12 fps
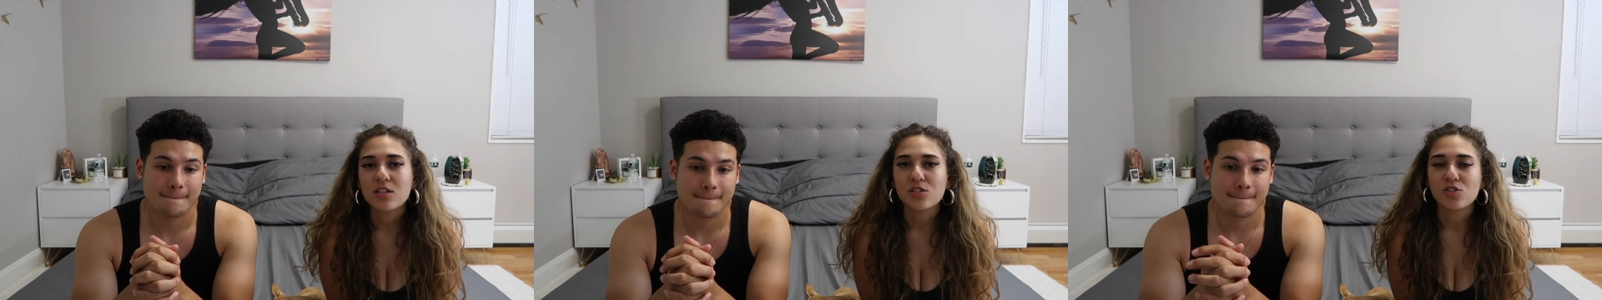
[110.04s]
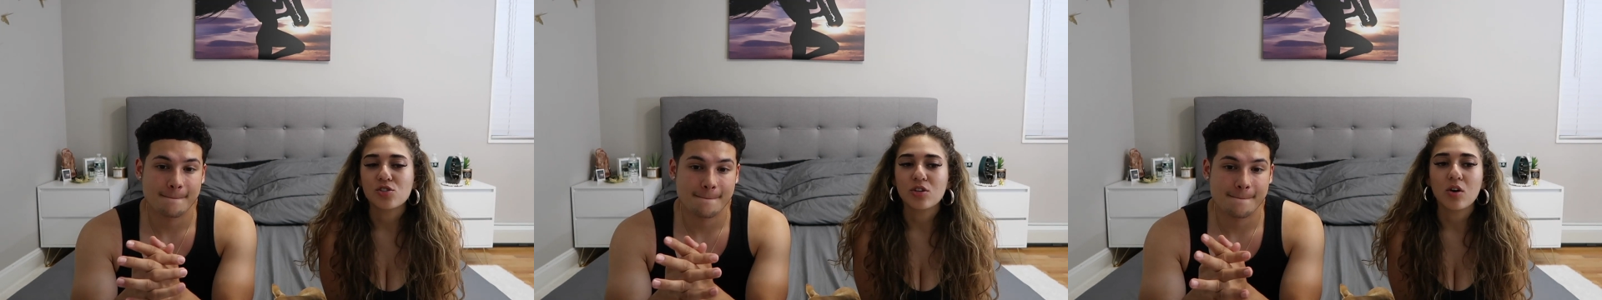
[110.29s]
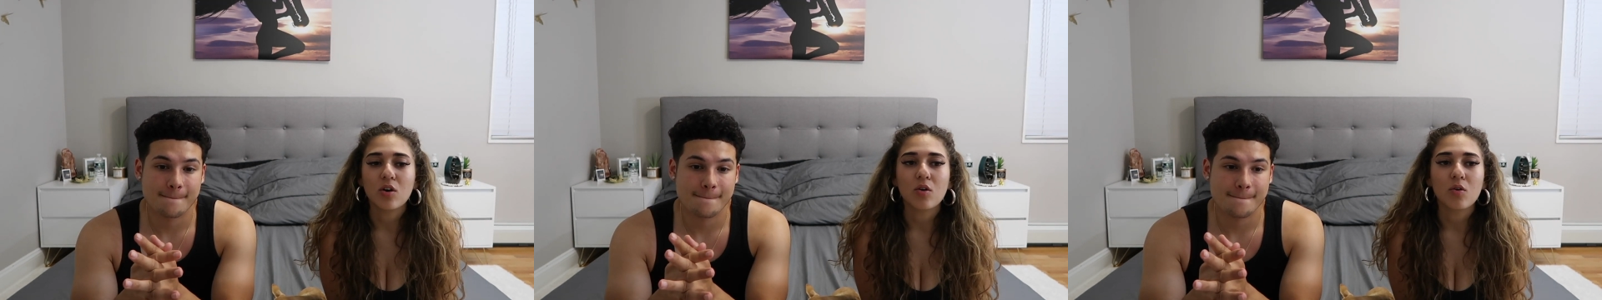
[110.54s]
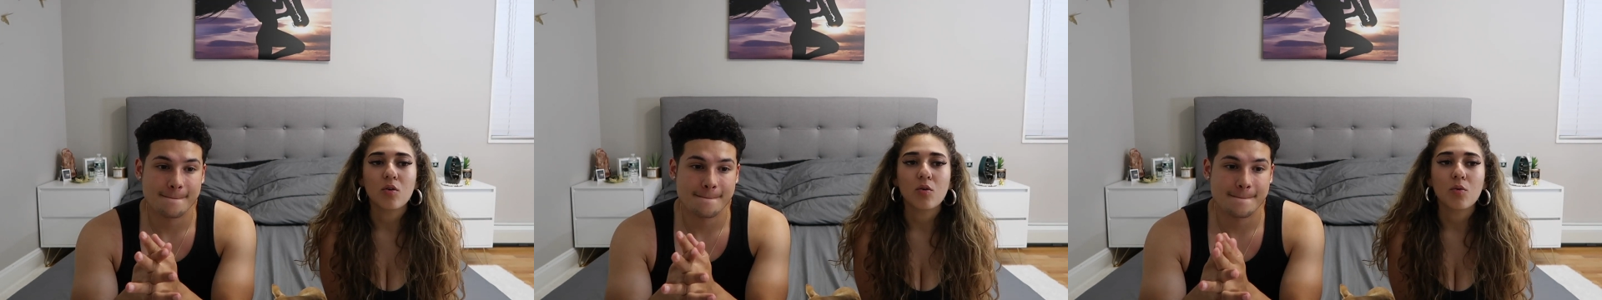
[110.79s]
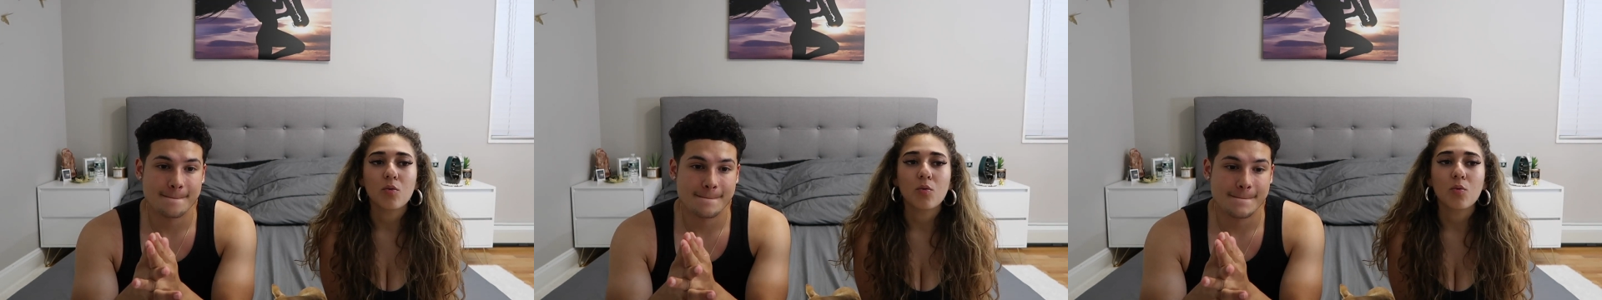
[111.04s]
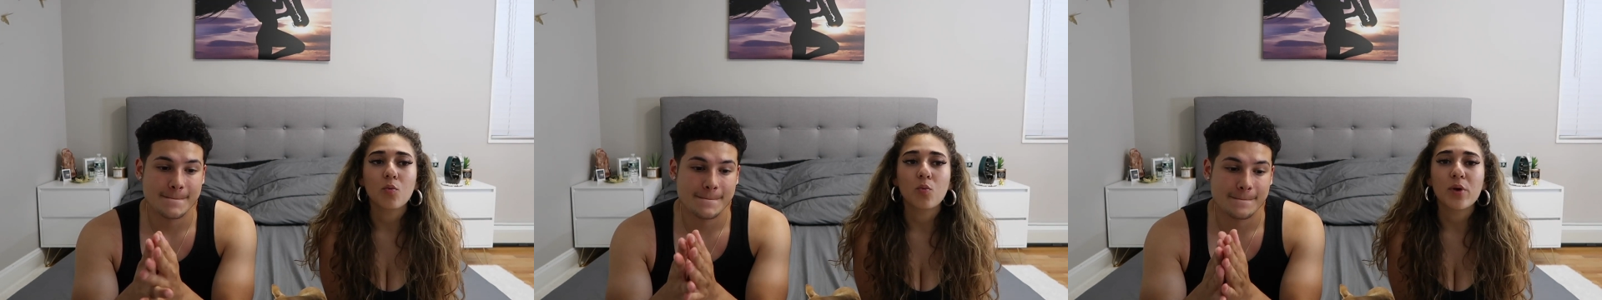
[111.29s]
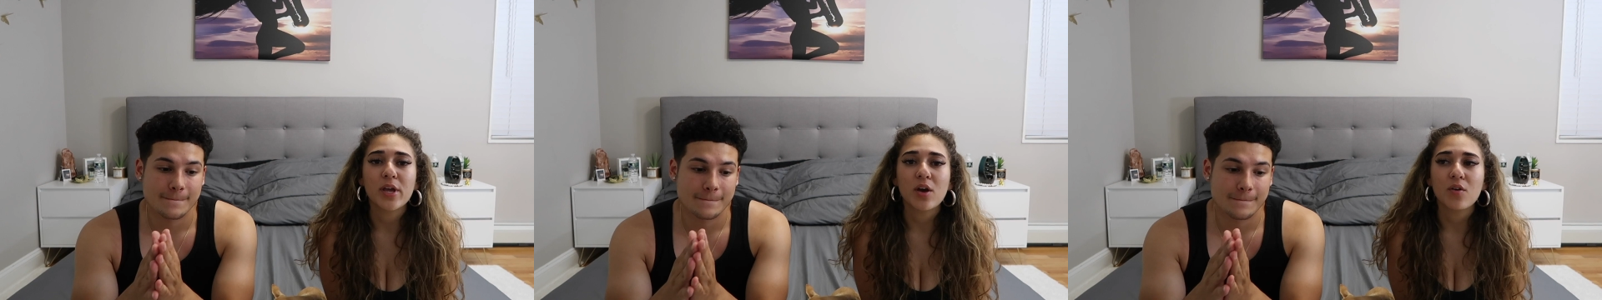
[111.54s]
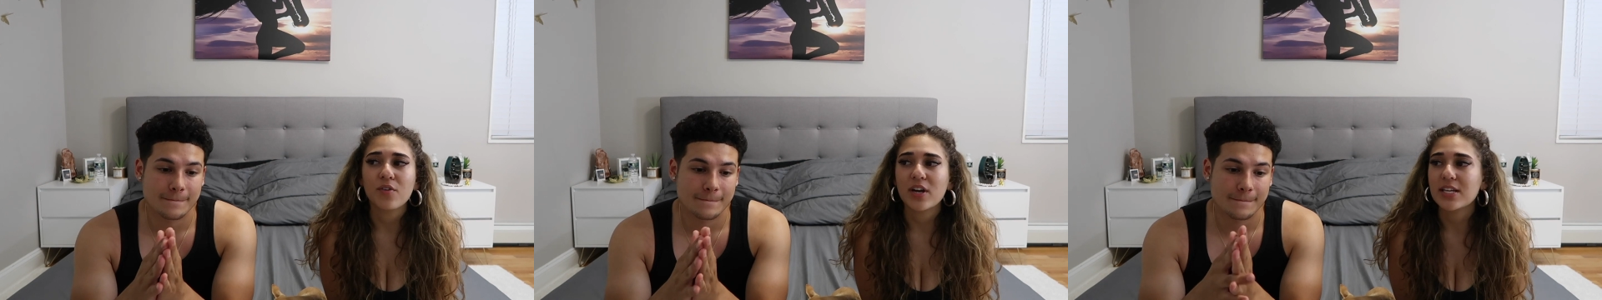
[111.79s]
Speaker 1: So we
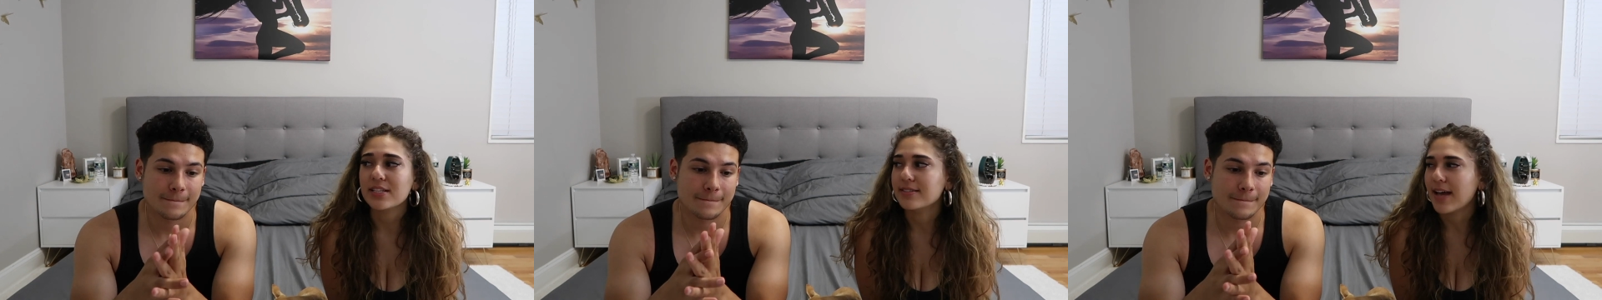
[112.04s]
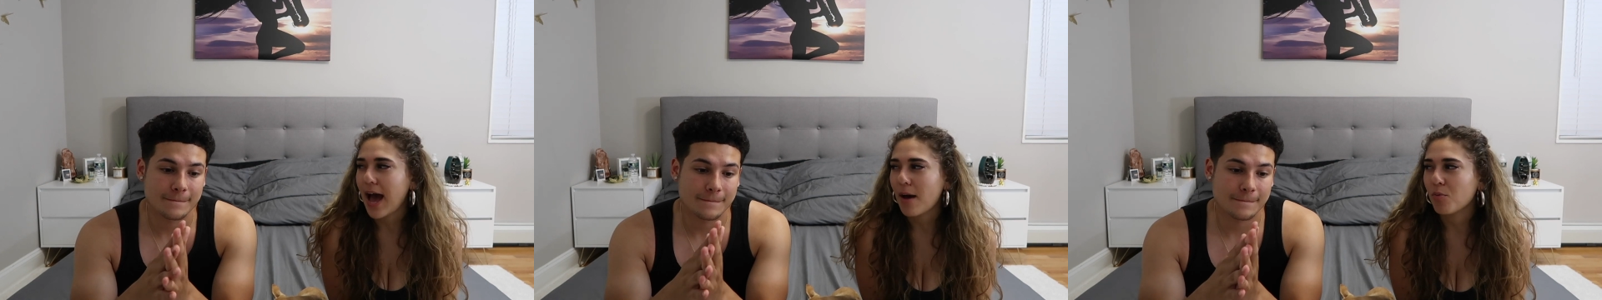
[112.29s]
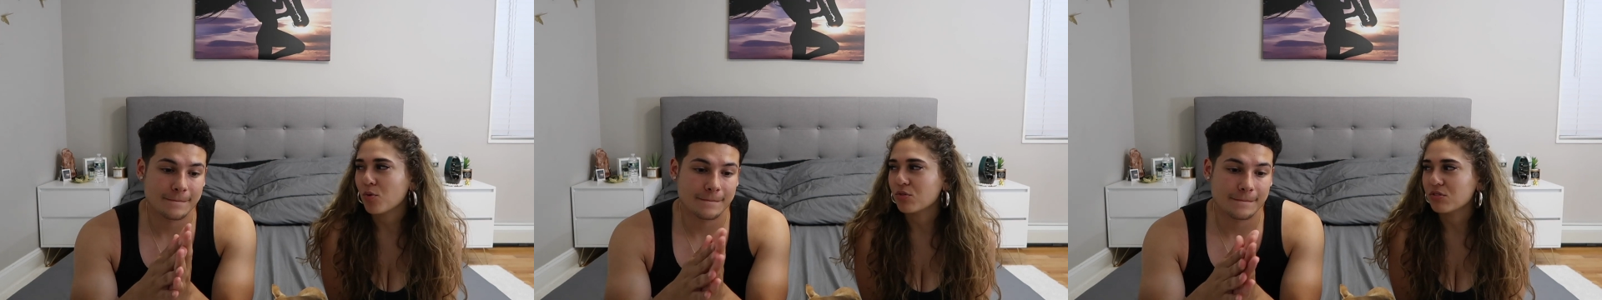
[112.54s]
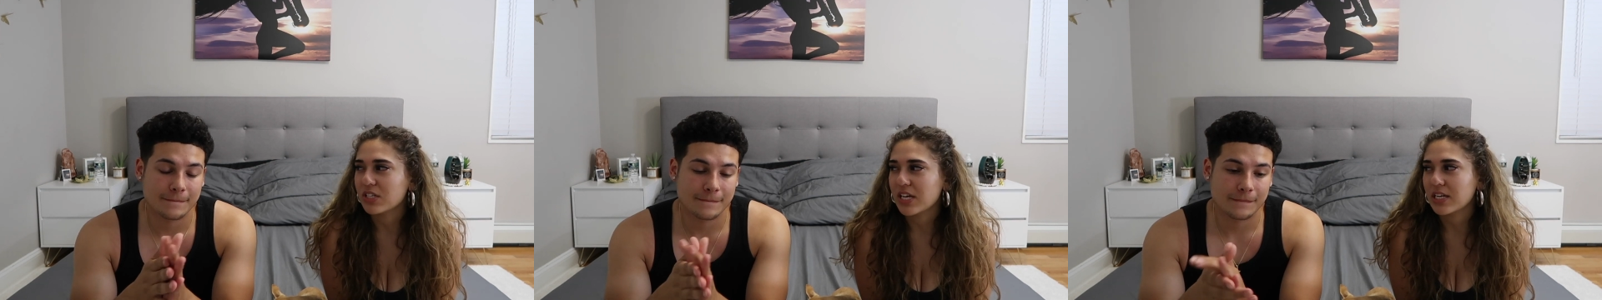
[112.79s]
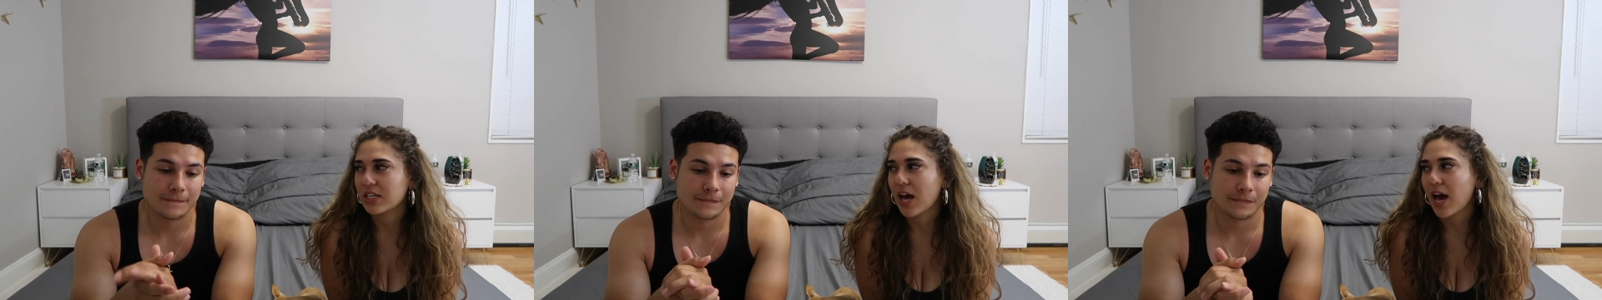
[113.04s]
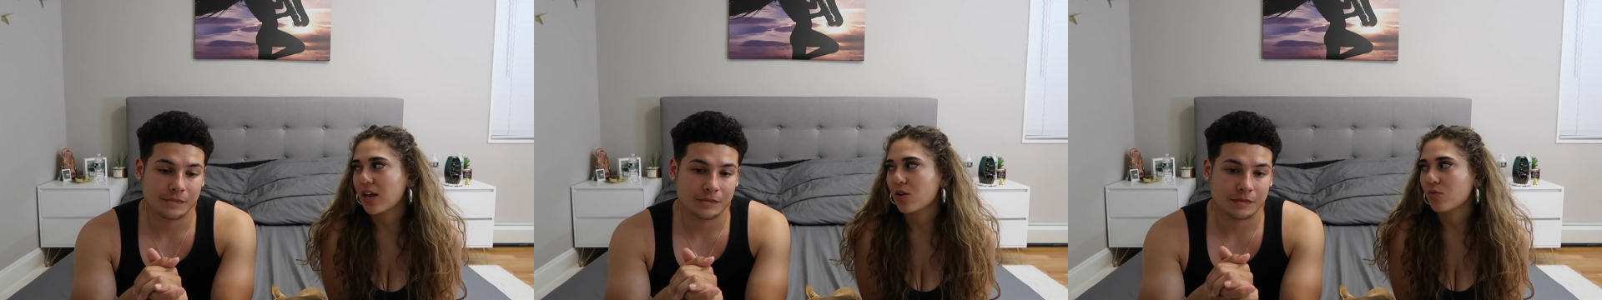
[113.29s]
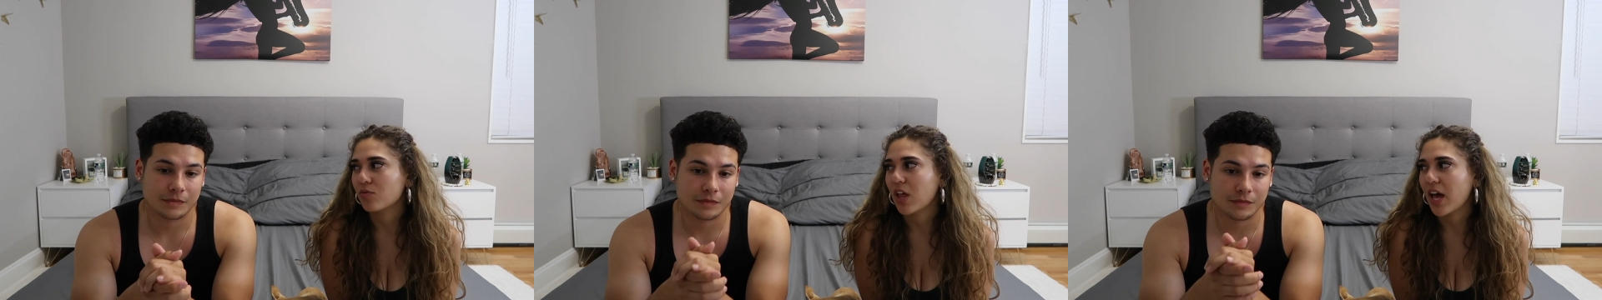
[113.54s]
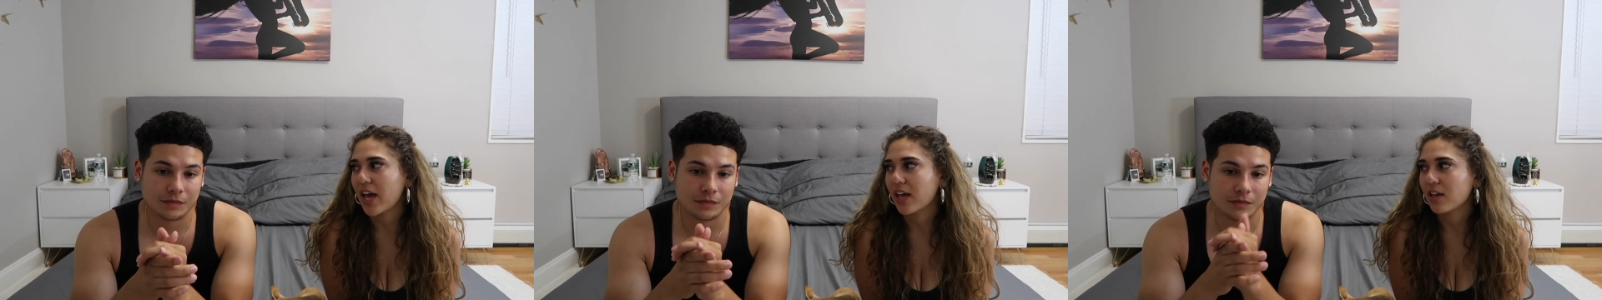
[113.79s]
already dabbled in kind of
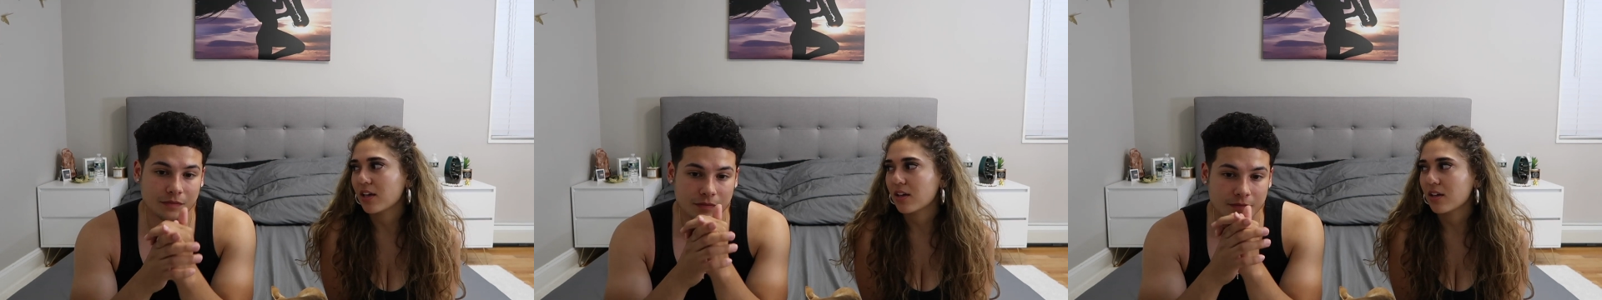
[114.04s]
like